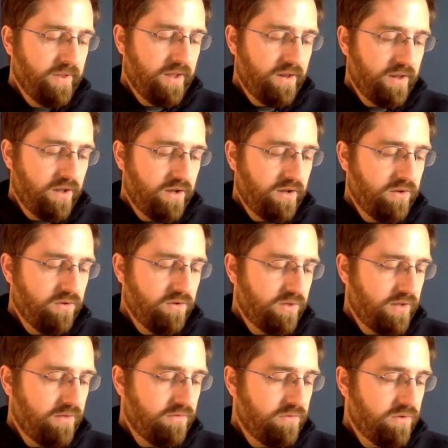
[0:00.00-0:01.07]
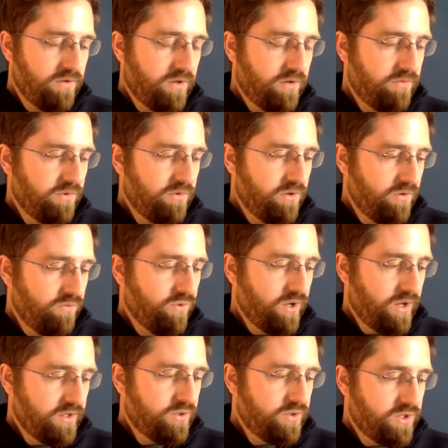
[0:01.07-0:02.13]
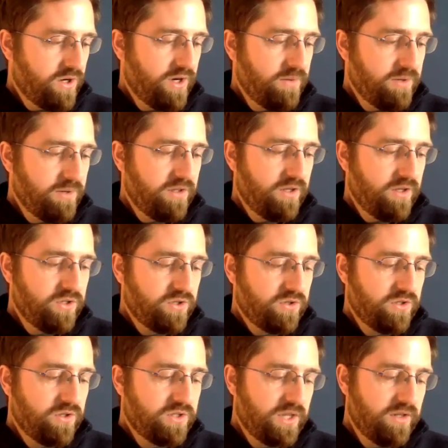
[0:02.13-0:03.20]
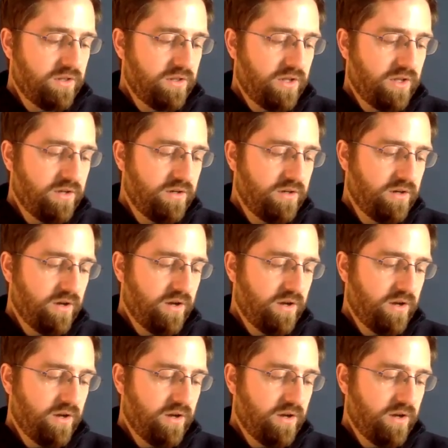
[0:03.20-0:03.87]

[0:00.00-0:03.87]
and that as you were talking about the insurance, that